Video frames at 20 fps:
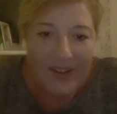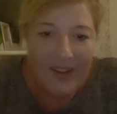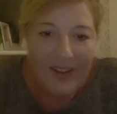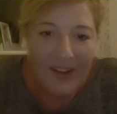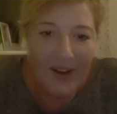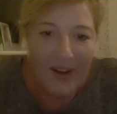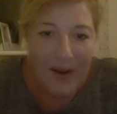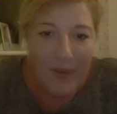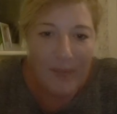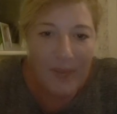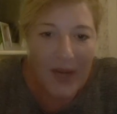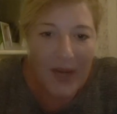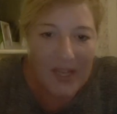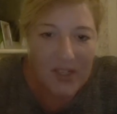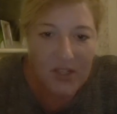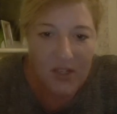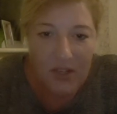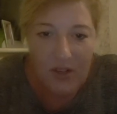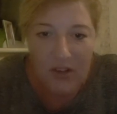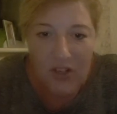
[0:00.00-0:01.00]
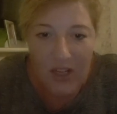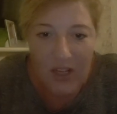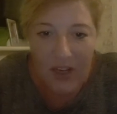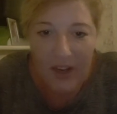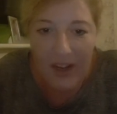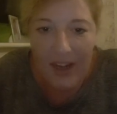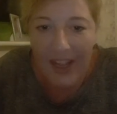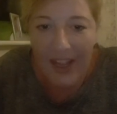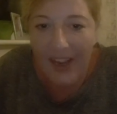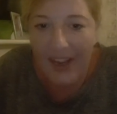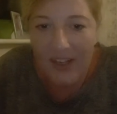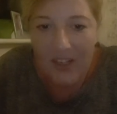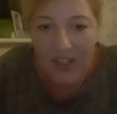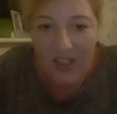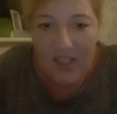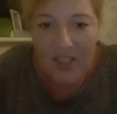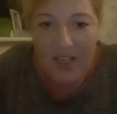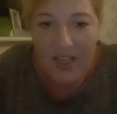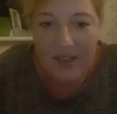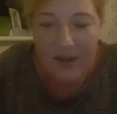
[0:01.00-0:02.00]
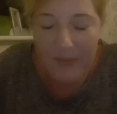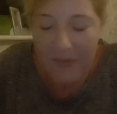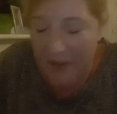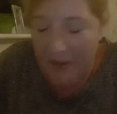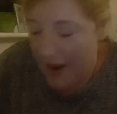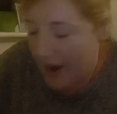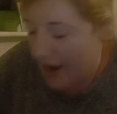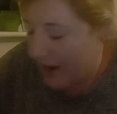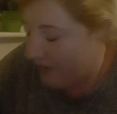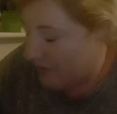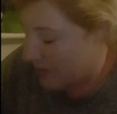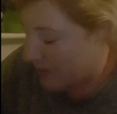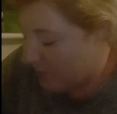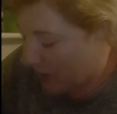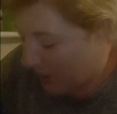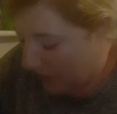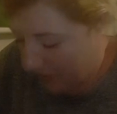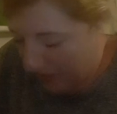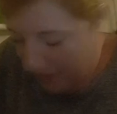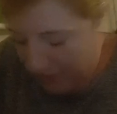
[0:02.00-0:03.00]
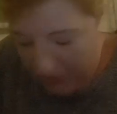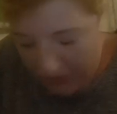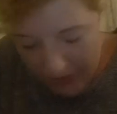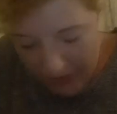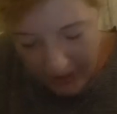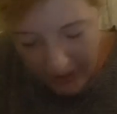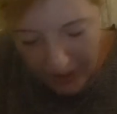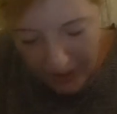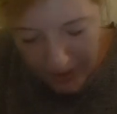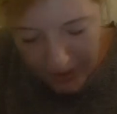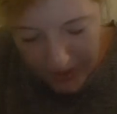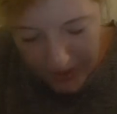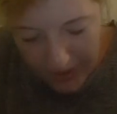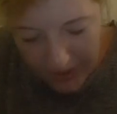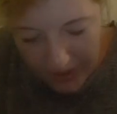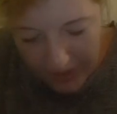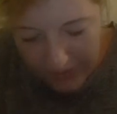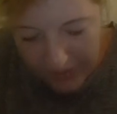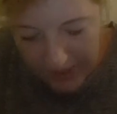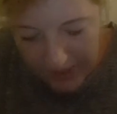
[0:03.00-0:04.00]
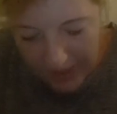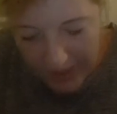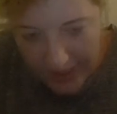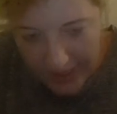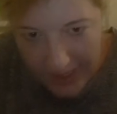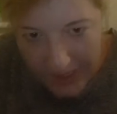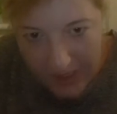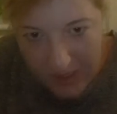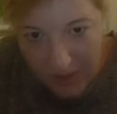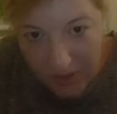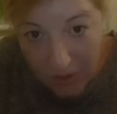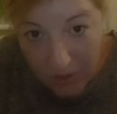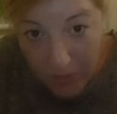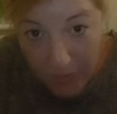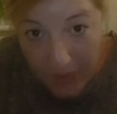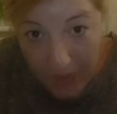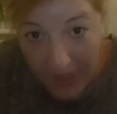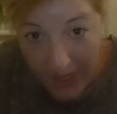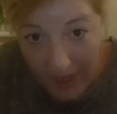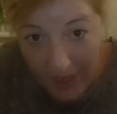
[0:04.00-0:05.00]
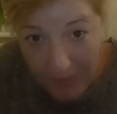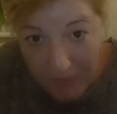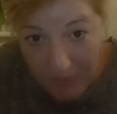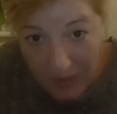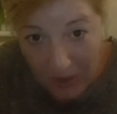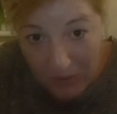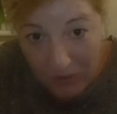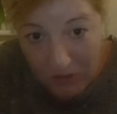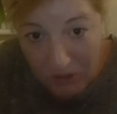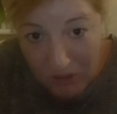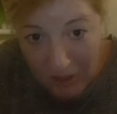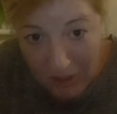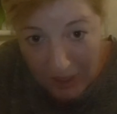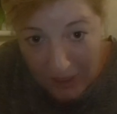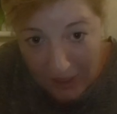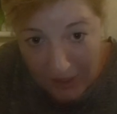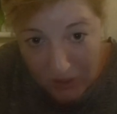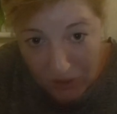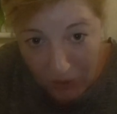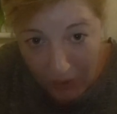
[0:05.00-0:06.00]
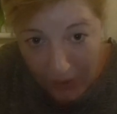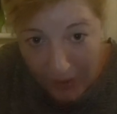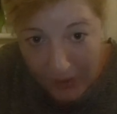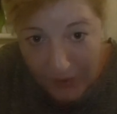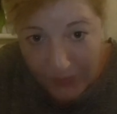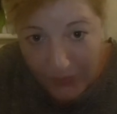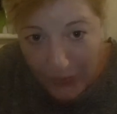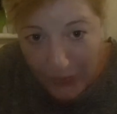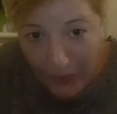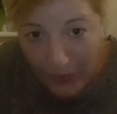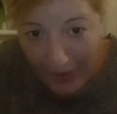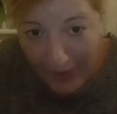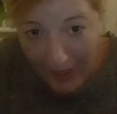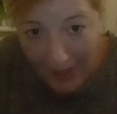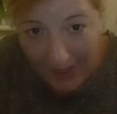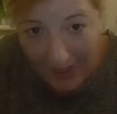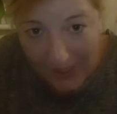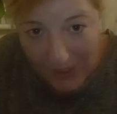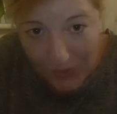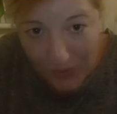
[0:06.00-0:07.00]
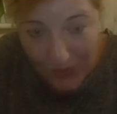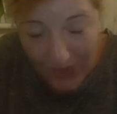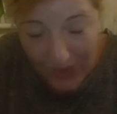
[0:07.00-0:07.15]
Oh, bless you, Julie. She says, I'm fine, I've smoked, I'm gonna. That was a little bit emotionally stressful, that last